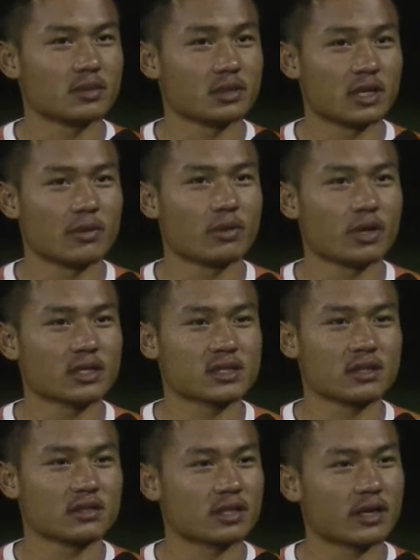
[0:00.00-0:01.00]
Double A is
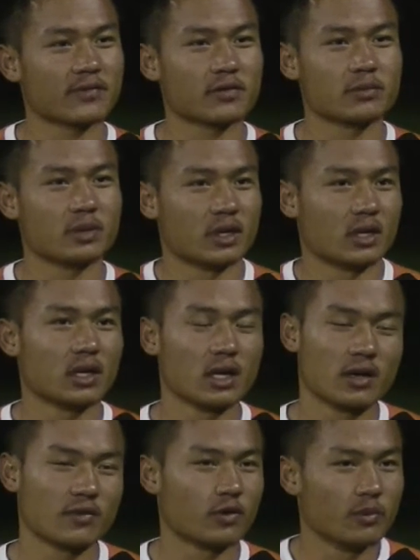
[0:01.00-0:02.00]
a little tougher, but
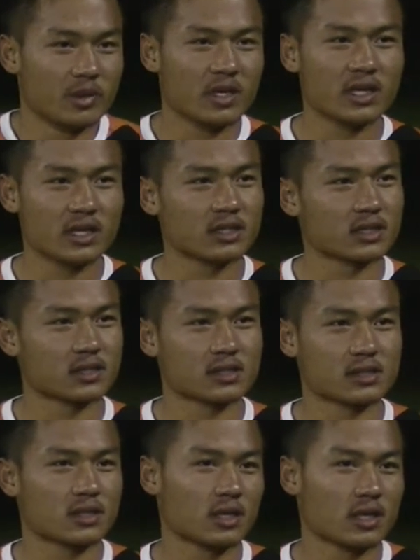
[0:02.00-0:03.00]
for me, it's
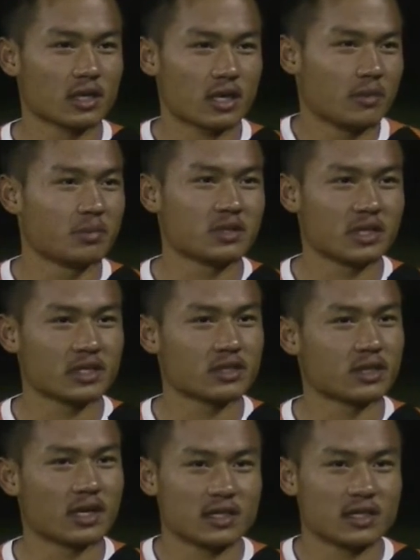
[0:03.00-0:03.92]
just competition.